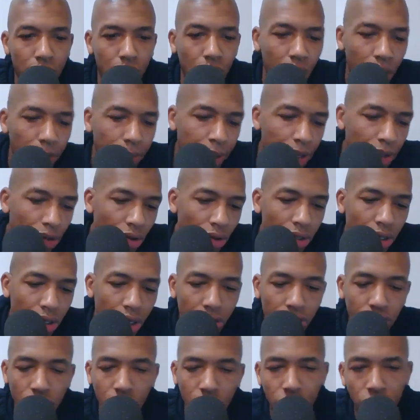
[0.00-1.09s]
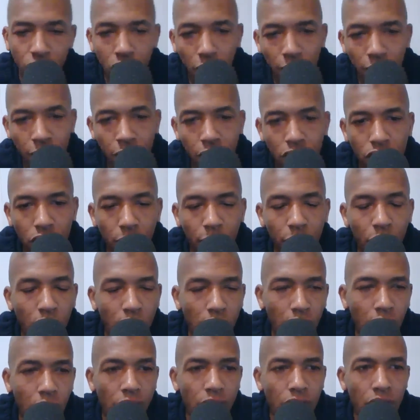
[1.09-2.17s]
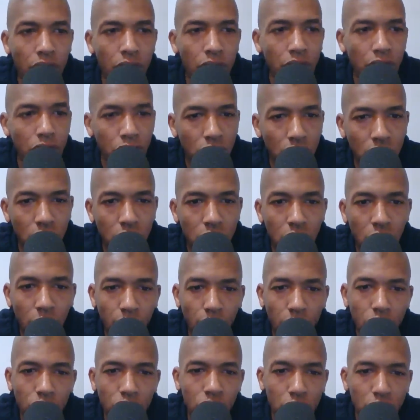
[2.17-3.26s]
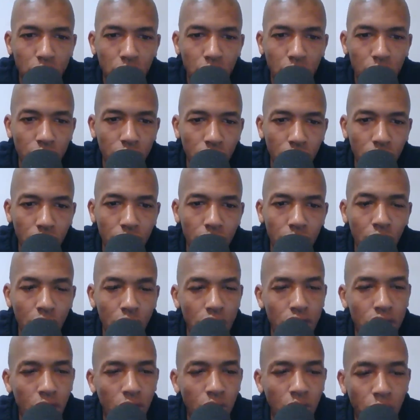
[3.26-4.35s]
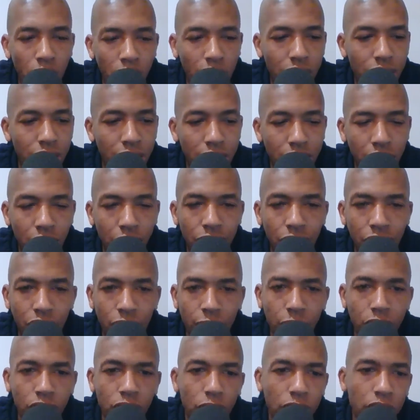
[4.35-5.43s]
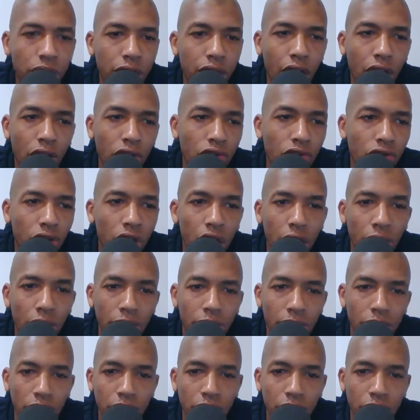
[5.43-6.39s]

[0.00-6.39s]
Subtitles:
Oh, man, you don't tell the truth, you're going to be in trouble, all that. They want you to tell the truth. So what is the difference between Donald Trump?